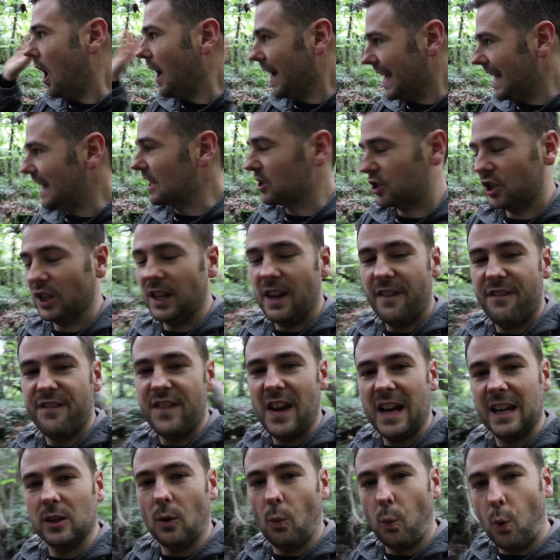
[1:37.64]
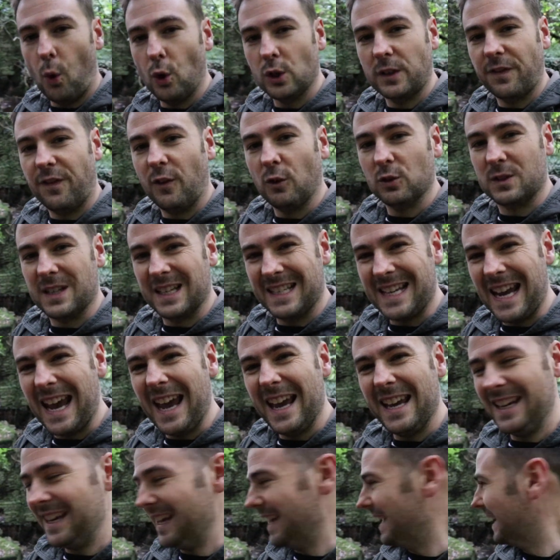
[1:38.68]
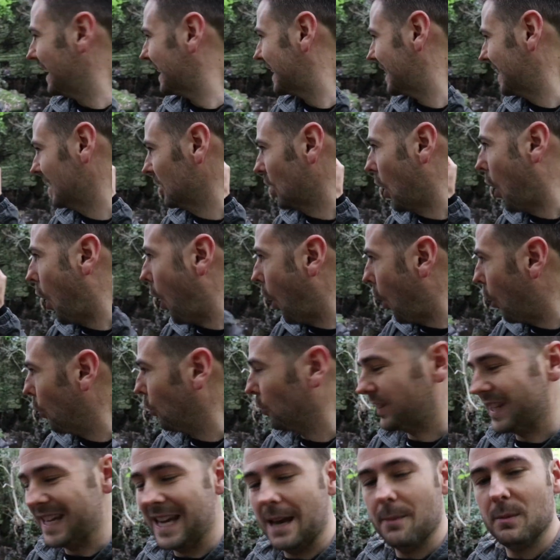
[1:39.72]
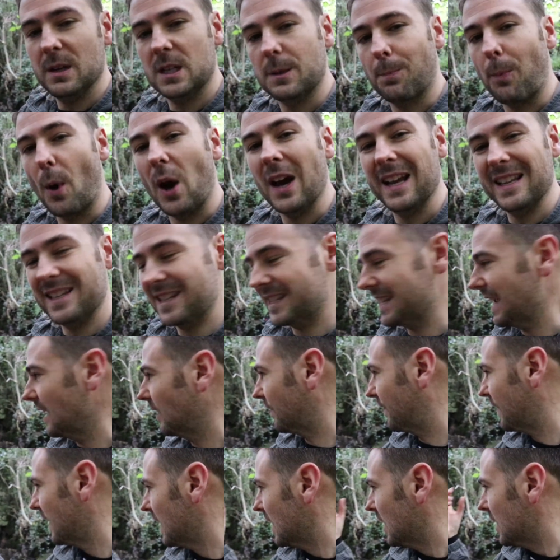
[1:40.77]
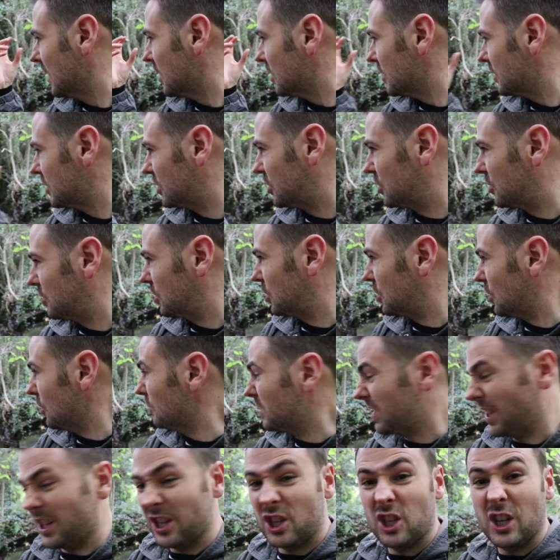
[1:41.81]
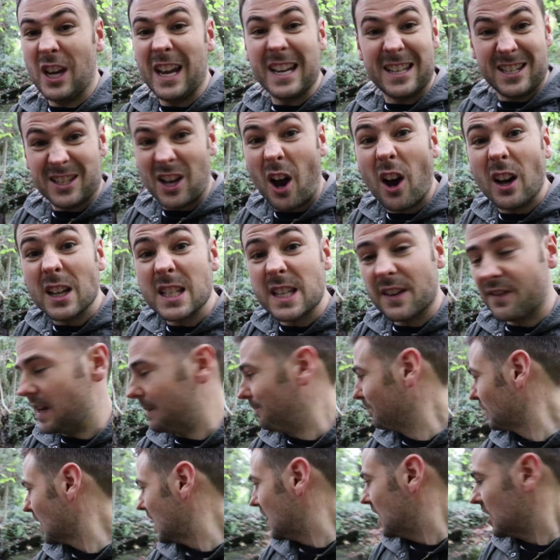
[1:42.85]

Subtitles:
I actually think the waterfall today can hold the image by itself due to the sheer size of it.